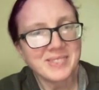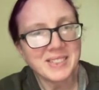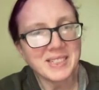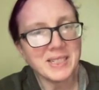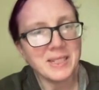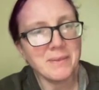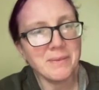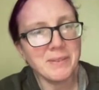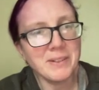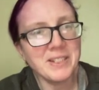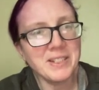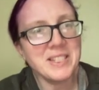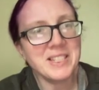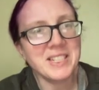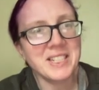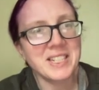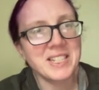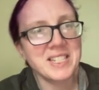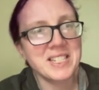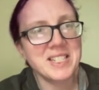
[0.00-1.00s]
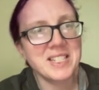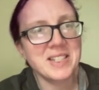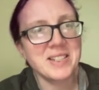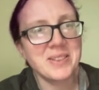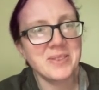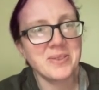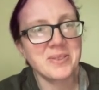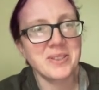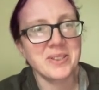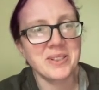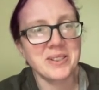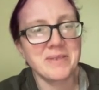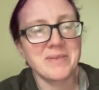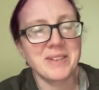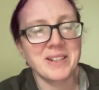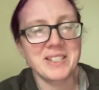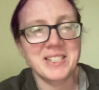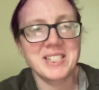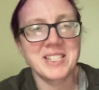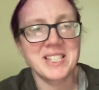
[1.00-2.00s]
And the funny thing is, those are in
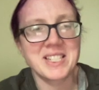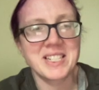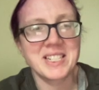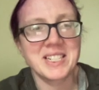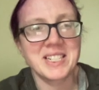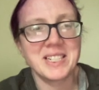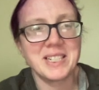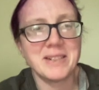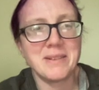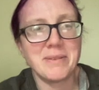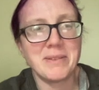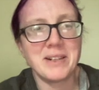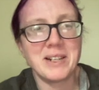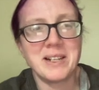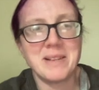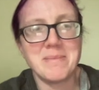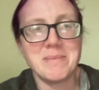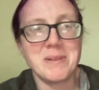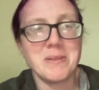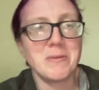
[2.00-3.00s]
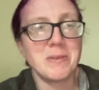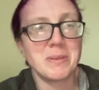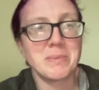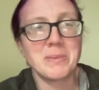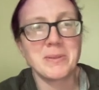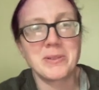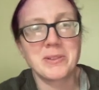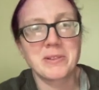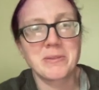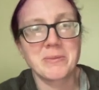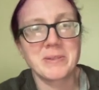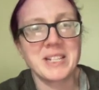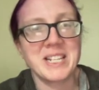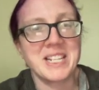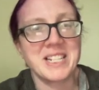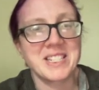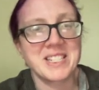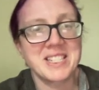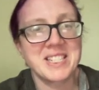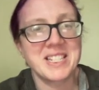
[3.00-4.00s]
fact consecutive with both 3
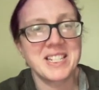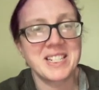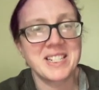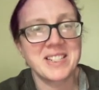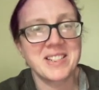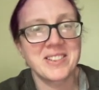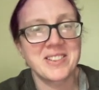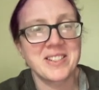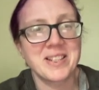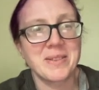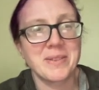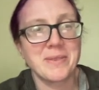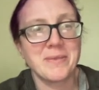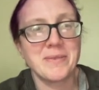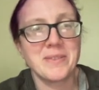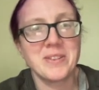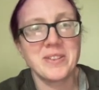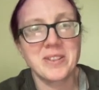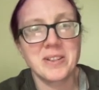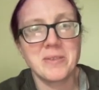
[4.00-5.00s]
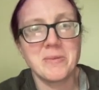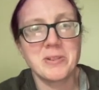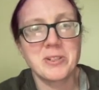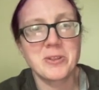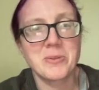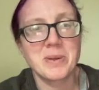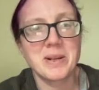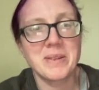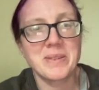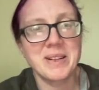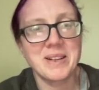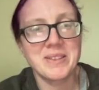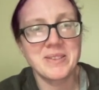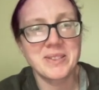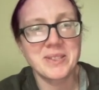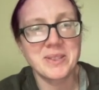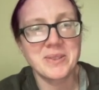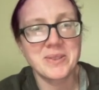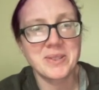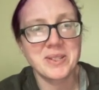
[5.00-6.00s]
and 6. I'll just have to figure out which way
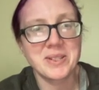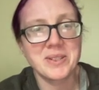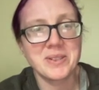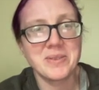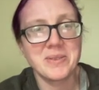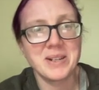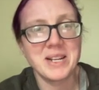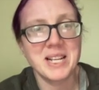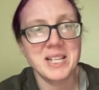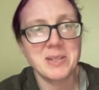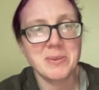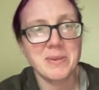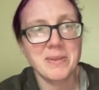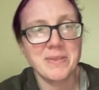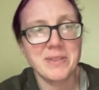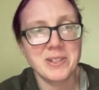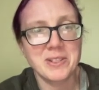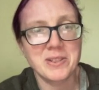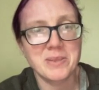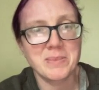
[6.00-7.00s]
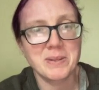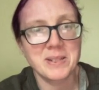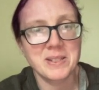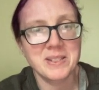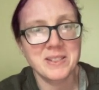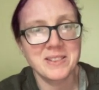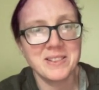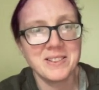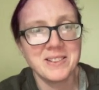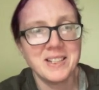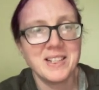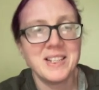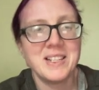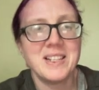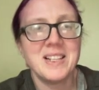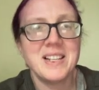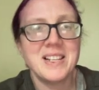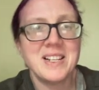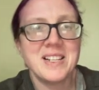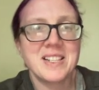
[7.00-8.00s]
around those go as we finish the puzzle.
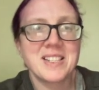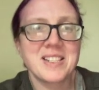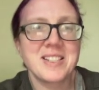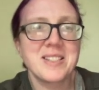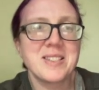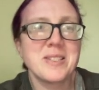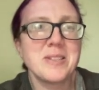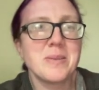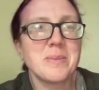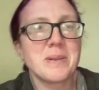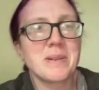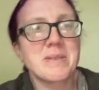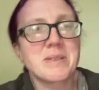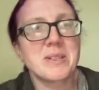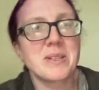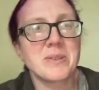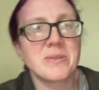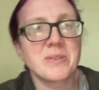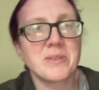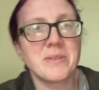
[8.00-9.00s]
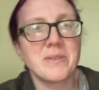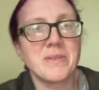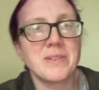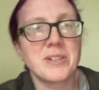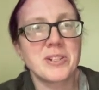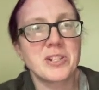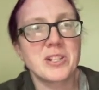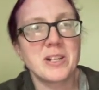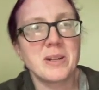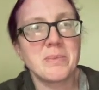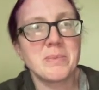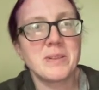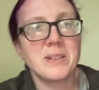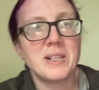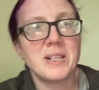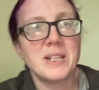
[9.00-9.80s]
So let's do a bit of Sudoku to finish up.